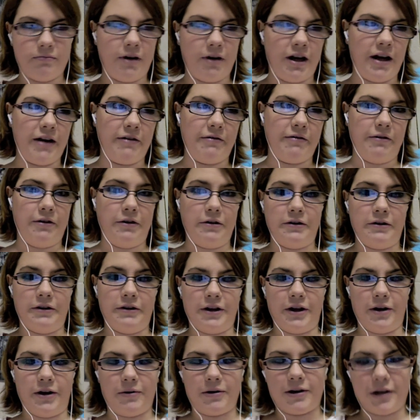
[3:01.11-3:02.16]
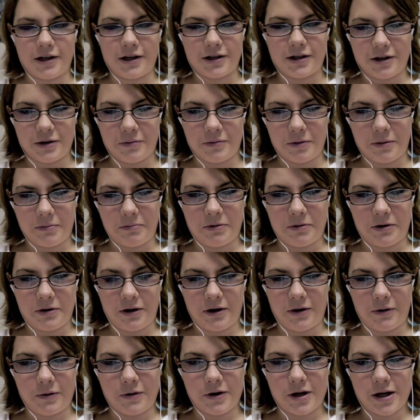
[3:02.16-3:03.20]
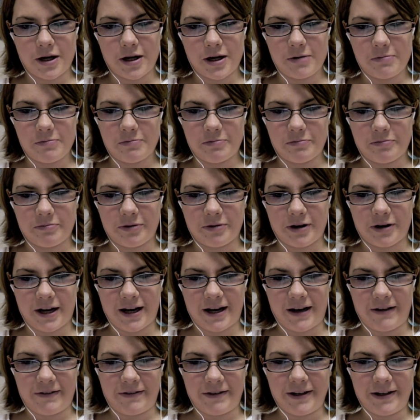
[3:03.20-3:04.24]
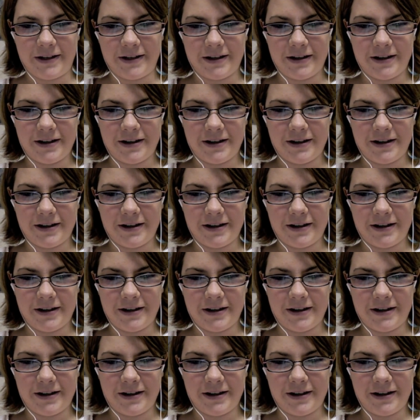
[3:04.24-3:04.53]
I have laundry there, which I should be putting away, but haven't.